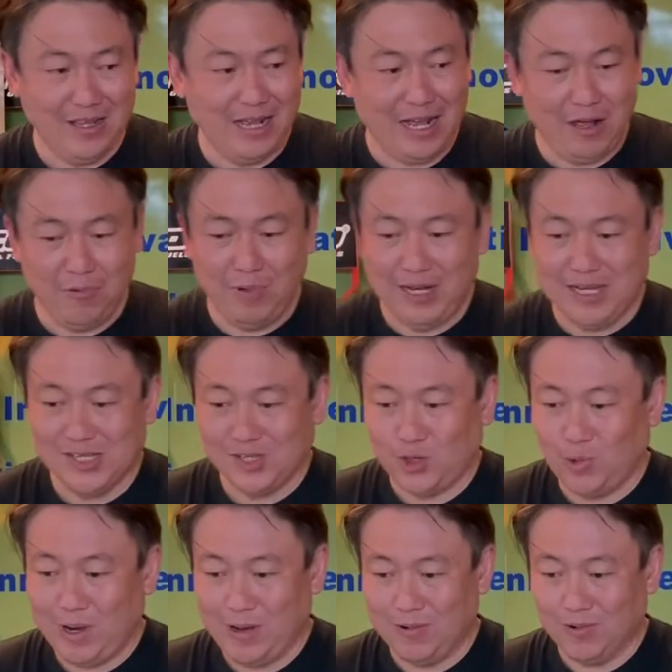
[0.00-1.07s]
what is
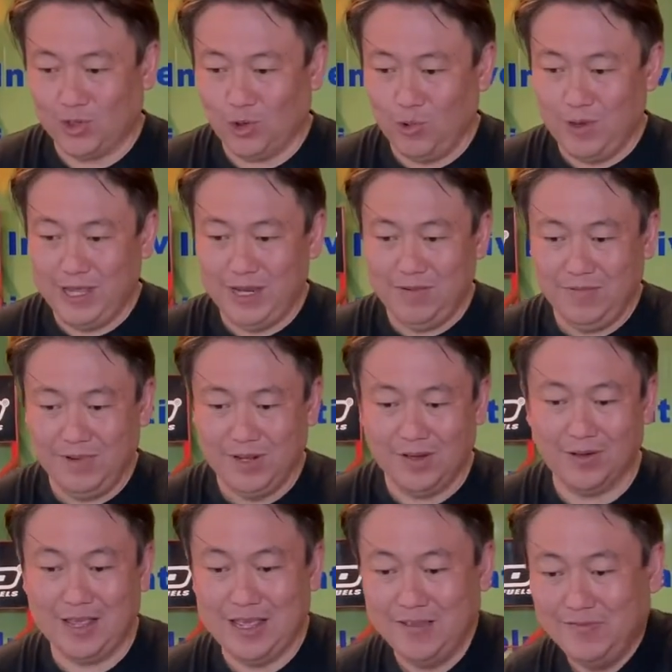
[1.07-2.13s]
toe out? Toe in,
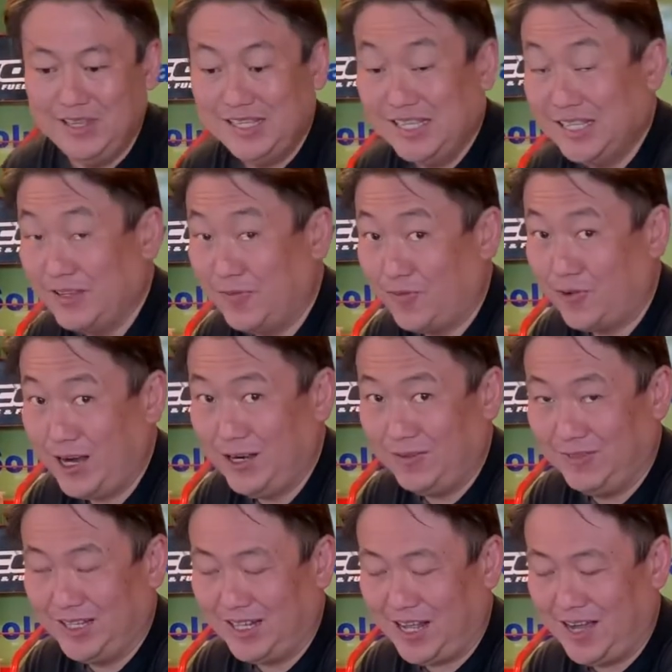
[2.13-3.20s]
okay, if this is the front of
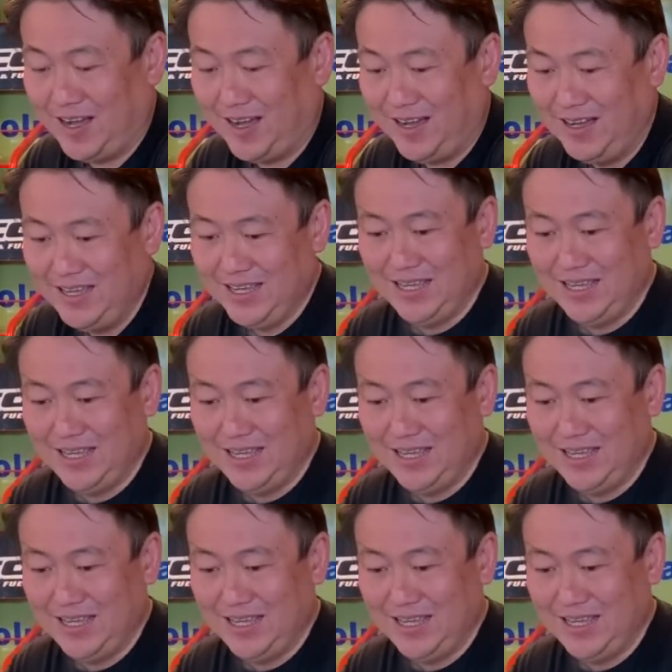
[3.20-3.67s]
the car,